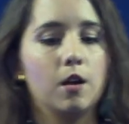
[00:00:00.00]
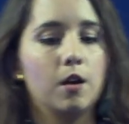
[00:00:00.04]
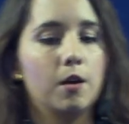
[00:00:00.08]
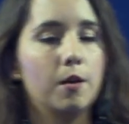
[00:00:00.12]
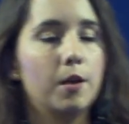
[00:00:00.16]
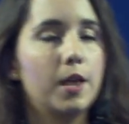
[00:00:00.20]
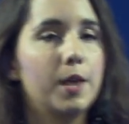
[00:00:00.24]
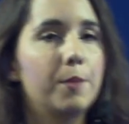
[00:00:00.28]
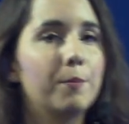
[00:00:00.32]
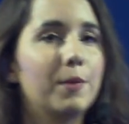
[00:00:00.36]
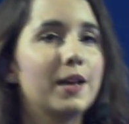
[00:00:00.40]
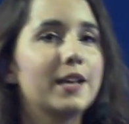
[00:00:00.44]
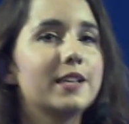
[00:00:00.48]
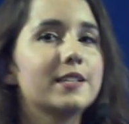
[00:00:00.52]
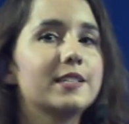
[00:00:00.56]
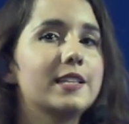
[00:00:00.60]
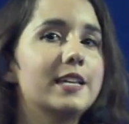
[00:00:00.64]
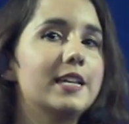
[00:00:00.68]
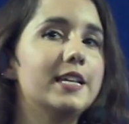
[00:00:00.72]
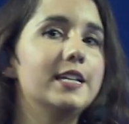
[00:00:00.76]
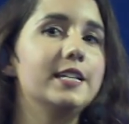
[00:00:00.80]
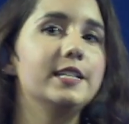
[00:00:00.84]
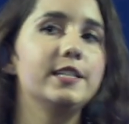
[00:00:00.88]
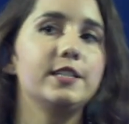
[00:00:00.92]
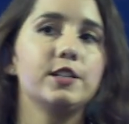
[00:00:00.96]
It makes it
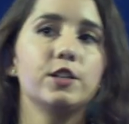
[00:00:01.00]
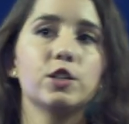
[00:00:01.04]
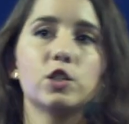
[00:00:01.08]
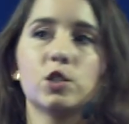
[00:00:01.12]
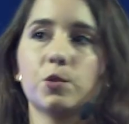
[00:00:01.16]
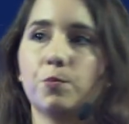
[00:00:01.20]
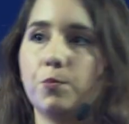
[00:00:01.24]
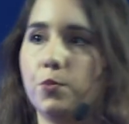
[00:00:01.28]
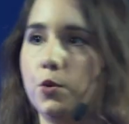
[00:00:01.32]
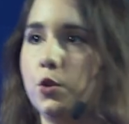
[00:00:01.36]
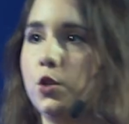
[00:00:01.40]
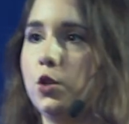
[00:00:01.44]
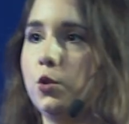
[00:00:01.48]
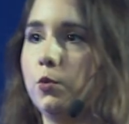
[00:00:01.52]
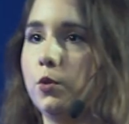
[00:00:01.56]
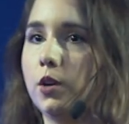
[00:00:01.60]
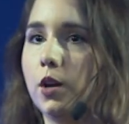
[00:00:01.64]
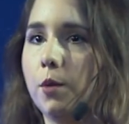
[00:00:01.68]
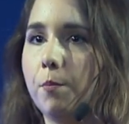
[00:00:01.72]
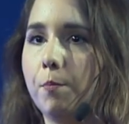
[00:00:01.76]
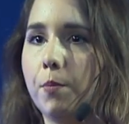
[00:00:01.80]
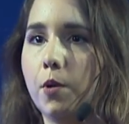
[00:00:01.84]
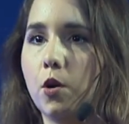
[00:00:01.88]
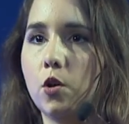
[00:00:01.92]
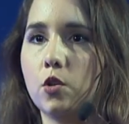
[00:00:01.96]
easier to put you in a
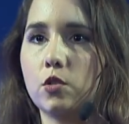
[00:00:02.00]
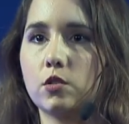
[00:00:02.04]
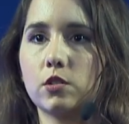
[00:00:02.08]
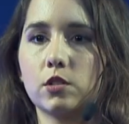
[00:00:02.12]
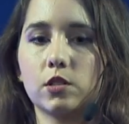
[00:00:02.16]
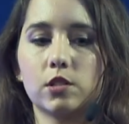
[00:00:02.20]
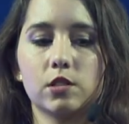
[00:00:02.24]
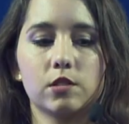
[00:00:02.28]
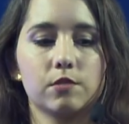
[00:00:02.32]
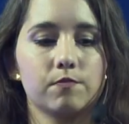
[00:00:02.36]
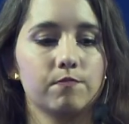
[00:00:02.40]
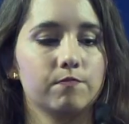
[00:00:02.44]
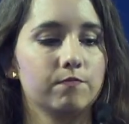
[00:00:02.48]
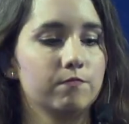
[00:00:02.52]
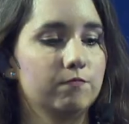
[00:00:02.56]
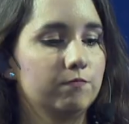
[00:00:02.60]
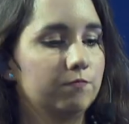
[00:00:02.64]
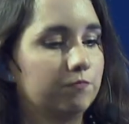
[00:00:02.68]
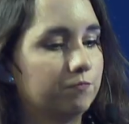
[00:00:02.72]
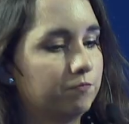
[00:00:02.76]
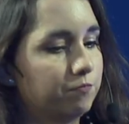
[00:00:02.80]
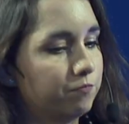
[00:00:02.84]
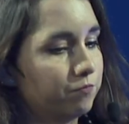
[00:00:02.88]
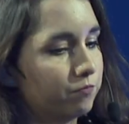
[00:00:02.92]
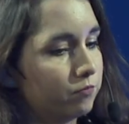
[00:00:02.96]
box.
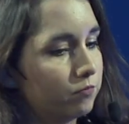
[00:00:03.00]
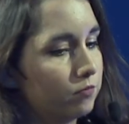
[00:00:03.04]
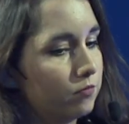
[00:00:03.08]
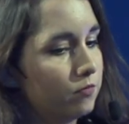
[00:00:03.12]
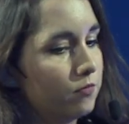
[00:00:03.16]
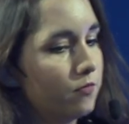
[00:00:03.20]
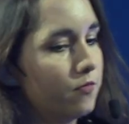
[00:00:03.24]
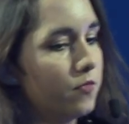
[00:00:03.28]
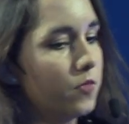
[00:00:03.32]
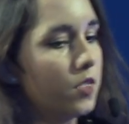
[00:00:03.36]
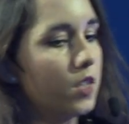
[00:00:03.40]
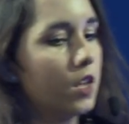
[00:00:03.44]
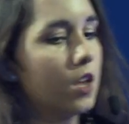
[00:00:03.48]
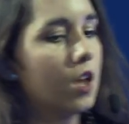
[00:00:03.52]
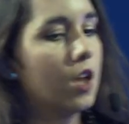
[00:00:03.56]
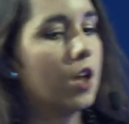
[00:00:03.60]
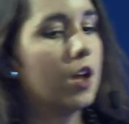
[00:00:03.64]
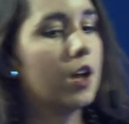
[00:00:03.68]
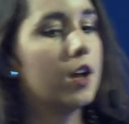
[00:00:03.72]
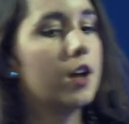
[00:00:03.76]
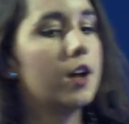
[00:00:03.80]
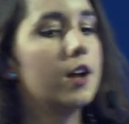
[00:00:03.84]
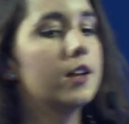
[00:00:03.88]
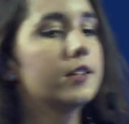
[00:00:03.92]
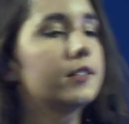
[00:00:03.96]

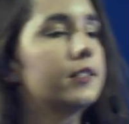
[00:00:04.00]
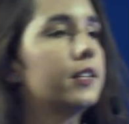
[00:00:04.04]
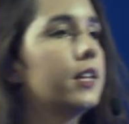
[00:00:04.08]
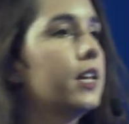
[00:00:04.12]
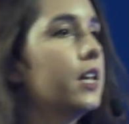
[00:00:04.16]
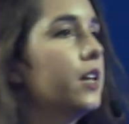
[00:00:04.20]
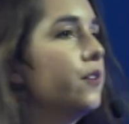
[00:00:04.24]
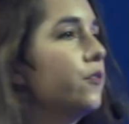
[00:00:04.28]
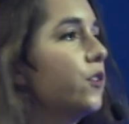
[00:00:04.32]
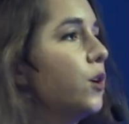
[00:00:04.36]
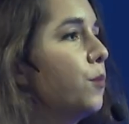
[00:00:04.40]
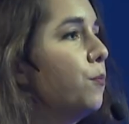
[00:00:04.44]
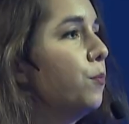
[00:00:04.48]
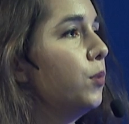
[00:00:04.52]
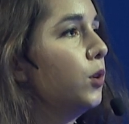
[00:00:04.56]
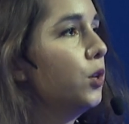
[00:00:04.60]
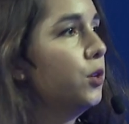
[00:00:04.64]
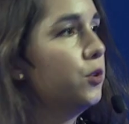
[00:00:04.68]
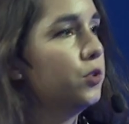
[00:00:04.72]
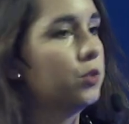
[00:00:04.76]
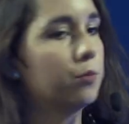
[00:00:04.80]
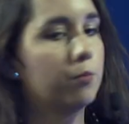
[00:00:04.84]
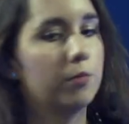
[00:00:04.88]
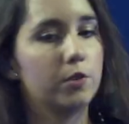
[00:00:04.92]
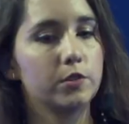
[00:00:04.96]
As Eva Blue
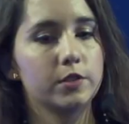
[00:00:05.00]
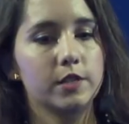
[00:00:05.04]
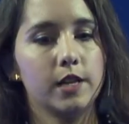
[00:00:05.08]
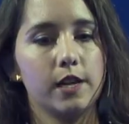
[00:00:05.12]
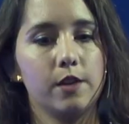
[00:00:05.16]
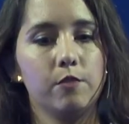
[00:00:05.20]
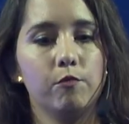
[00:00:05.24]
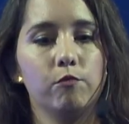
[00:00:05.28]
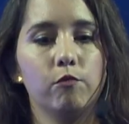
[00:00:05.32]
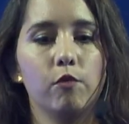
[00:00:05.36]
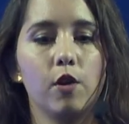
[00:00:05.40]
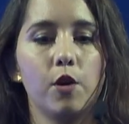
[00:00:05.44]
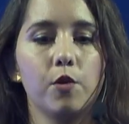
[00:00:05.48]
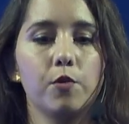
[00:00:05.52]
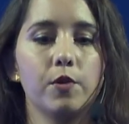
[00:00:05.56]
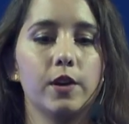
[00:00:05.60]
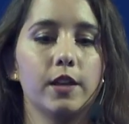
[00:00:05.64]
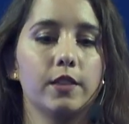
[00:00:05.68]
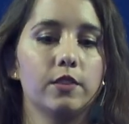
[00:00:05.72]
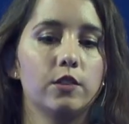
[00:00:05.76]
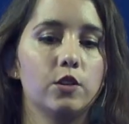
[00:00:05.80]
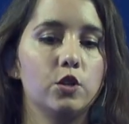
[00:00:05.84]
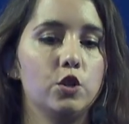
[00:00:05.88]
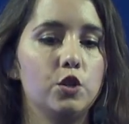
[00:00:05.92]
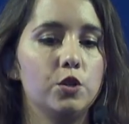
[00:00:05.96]
de Monte wrote
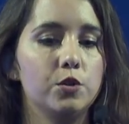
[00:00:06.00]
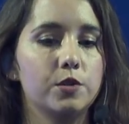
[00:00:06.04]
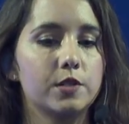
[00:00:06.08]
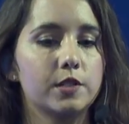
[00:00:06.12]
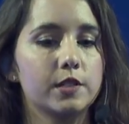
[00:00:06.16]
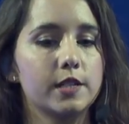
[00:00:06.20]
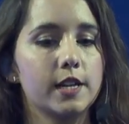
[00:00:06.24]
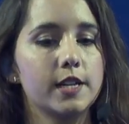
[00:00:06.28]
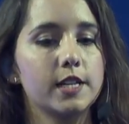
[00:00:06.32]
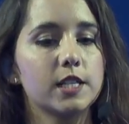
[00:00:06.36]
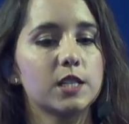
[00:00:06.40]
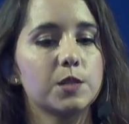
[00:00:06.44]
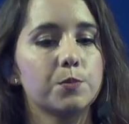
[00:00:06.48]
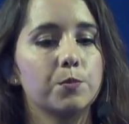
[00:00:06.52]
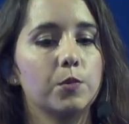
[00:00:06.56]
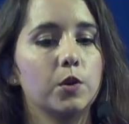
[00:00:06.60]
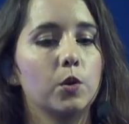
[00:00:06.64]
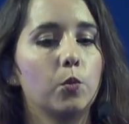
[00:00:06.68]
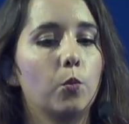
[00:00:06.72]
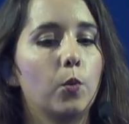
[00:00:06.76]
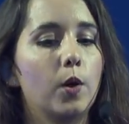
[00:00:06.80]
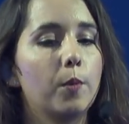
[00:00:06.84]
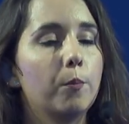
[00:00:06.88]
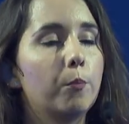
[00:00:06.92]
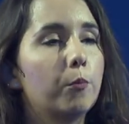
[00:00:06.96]
in The New Statesman,
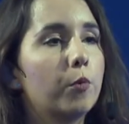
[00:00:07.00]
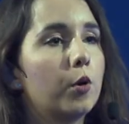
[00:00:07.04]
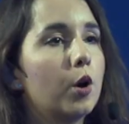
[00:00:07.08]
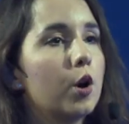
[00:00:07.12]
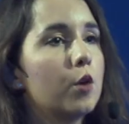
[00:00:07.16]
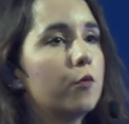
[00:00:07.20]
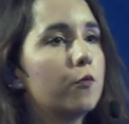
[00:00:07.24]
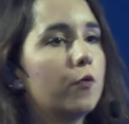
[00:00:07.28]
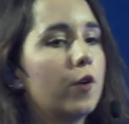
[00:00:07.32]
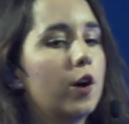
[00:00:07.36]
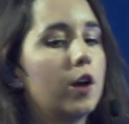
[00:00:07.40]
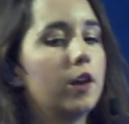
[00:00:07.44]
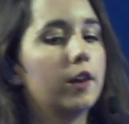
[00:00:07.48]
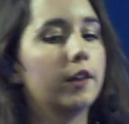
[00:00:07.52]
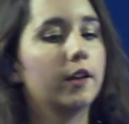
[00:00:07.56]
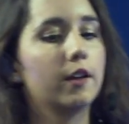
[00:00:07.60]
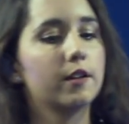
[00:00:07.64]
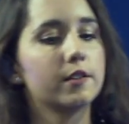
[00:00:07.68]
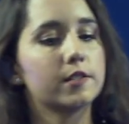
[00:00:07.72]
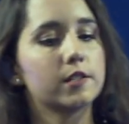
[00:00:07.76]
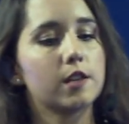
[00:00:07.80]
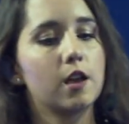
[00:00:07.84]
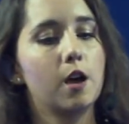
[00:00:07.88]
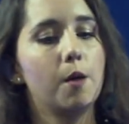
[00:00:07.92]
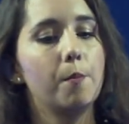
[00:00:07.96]
when profiling
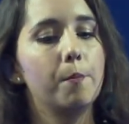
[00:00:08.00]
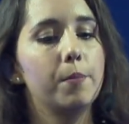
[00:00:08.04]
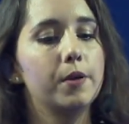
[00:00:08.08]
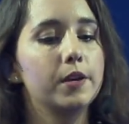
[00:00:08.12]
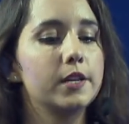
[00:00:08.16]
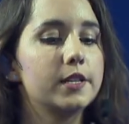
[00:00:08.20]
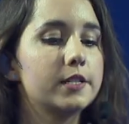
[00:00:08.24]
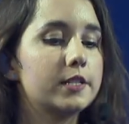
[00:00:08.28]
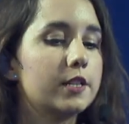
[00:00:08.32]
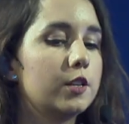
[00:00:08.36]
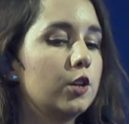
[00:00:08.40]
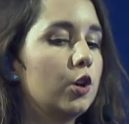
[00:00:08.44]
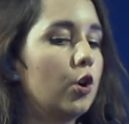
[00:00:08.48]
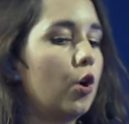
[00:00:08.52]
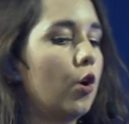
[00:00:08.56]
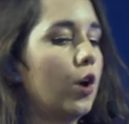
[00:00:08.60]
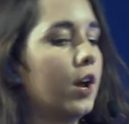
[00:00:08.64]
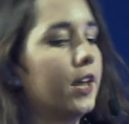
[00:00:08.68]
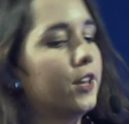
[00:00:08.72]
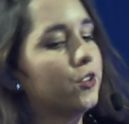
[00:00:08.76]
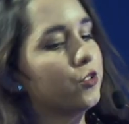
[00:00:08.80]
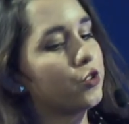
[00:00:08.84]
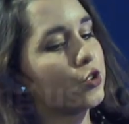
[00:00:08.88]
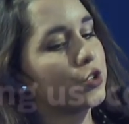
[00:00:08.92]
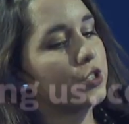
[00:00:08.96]
us, companies are not
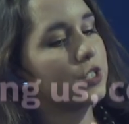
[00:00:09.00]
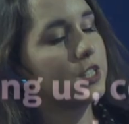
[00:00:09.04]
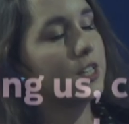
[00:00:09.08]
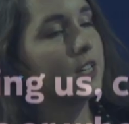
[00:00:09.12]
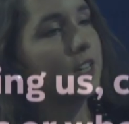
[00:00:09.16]
interested